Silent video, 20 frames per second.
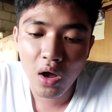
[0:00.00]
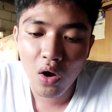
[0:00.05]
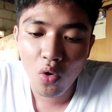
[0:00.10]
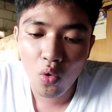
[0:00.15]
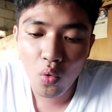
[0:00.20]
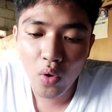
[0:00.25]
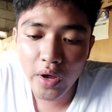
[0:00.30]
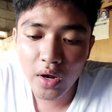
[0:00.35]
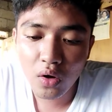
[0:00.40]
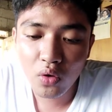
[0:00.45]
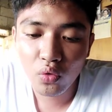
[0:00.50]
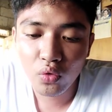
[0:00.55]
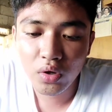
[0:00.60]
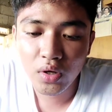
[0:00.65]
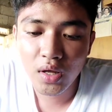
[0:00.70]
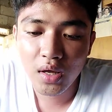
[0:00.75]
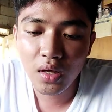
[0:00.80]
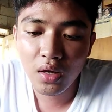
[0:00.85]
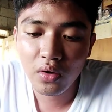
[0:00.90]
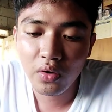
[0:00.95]
while
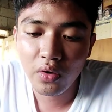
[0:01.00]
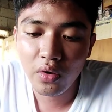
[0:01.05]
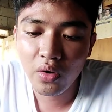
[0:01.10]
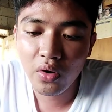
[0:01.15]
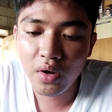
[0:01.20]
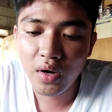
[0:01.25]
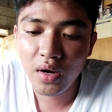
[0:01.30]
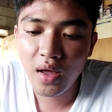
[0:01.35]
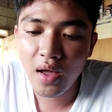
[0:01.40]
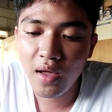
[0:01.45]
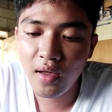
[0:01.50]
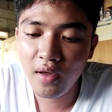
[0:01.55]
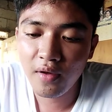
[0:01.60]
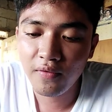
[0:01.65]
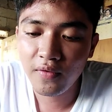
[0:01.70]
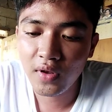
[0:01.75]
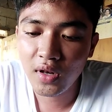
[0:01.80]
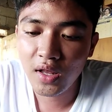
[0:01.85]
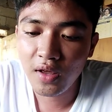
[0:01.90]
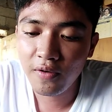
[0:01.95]
loading on a
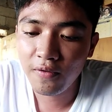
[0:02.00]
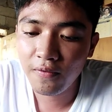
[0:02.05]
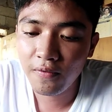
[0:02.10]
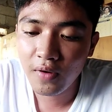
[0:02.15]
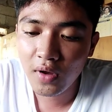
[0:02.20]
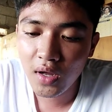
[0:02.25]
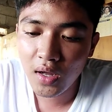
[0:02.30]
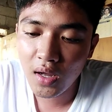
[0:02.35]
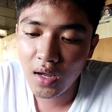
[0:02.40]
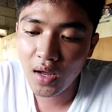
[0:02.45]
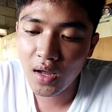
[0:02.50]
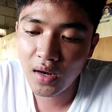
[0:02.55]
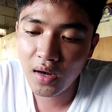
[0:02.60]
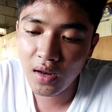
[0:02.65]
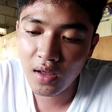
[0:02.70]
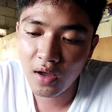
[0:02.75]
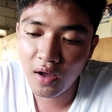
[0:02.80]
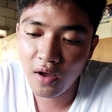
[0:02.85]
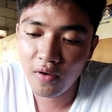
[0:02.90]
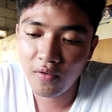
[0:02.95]
heavy lift and
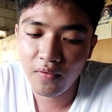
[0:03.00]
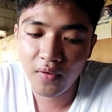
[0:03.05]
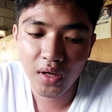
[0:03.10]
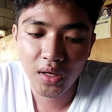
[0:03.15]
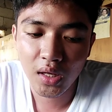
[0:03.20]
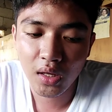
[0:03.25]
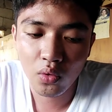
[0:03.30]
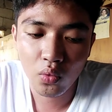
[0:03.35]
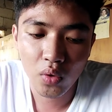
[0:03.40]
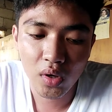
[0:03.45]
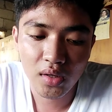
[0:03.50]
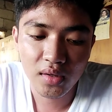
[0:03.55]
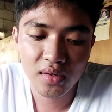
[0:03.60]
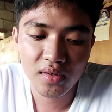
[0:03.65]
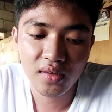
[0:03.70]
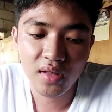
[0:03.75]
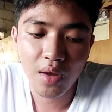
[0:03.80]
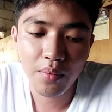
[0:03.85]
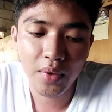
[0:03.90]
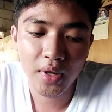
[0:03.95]
have adequate
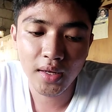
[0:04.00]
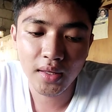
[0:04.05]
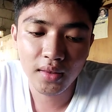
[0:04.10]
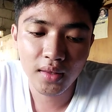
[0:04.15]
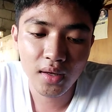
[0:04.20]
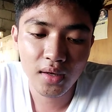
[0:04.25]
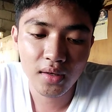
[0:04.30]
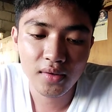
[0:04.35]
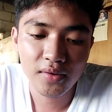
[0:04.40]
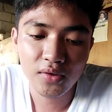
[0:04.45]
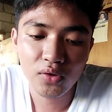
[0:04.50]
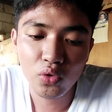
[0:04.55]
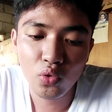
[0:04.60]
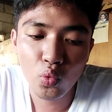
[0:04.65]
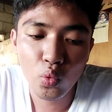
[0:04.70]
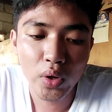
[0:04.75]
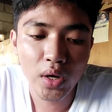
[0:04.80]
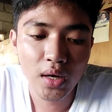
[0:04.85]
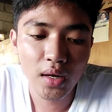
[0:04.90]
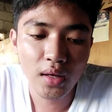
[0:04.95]
stability. So
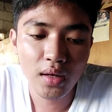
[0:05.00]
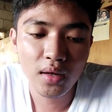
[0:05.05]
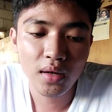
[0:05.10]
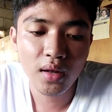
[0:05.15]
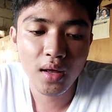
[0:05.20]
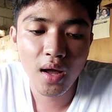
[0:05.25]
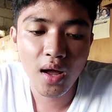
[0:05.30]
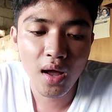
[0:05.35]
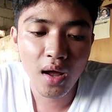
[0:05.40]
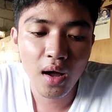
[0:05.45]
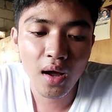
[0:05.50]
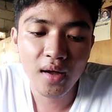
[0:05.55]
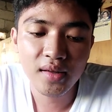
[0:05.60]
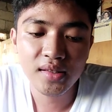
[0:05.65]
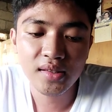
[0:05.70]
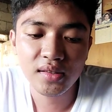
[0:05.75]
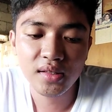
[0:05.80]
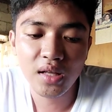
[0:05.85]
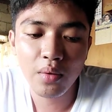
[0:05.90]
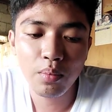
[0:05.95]
we need a
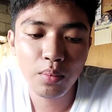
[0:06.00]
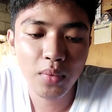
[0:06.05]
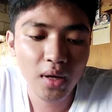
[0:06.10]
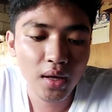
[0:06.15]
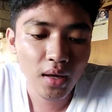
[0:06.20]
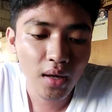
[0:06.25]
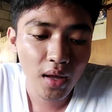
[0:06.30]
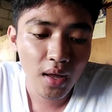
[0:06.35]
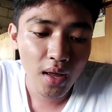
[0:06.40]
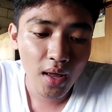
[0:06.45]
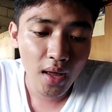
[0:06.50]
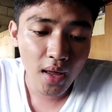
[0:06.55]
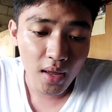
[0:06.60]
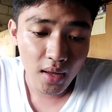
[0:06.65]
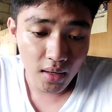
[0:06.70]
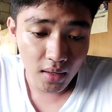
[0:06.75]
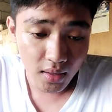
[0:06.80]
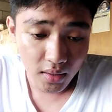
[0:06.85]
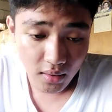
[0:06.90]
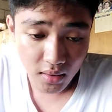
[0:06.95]

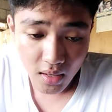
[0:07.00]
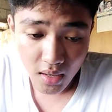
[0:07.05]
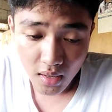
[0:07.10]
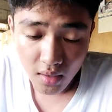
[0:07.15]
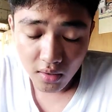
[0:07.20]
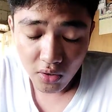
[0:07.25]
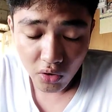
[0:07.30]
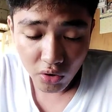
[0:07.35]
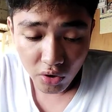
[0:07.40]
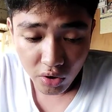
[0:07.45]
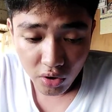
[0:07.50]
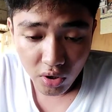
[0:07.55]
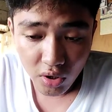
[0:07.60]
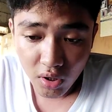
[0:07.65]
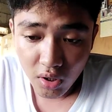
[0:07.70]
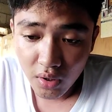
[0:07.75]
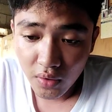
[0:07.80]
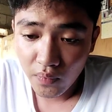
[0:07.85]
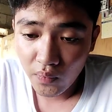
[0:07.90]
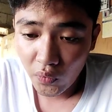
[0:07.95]
stability in
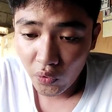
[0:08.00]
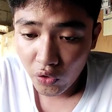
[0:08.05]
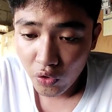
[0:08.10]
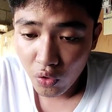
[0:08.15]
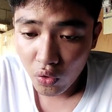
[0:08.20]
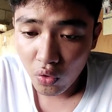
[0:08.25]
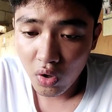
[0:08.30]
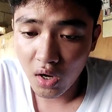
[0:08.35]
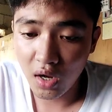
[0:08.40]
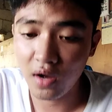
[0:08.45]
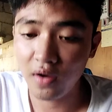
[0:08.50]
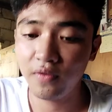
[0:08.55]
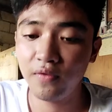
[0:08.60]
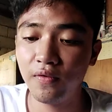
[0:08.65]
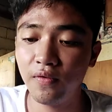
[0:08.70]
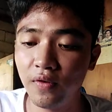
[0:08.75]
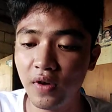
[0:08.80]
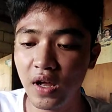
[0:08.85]
order to have